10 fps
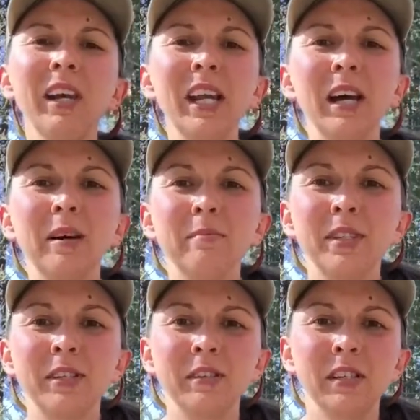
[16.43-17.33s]
Right now I'm
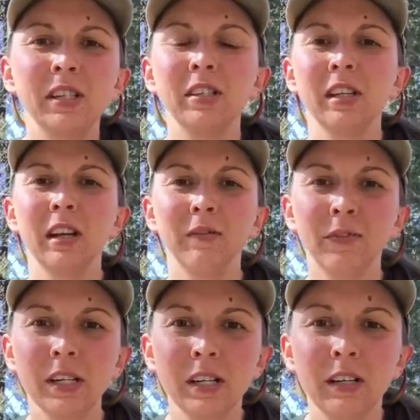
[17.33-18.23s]
student teaching
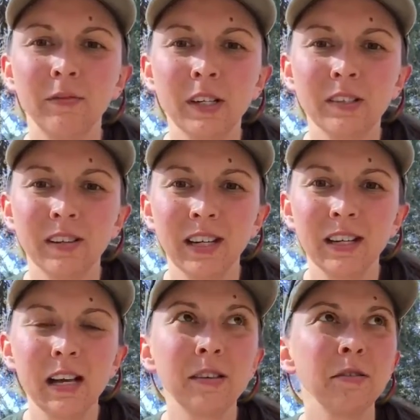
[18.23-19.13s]
in a first
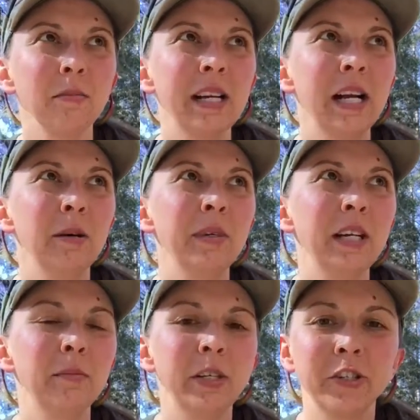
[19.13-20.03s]
grade classroom at home in
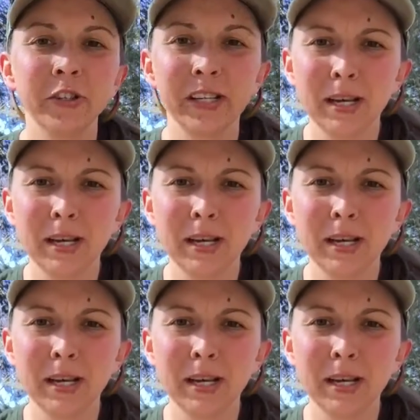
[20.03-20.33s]
elementary,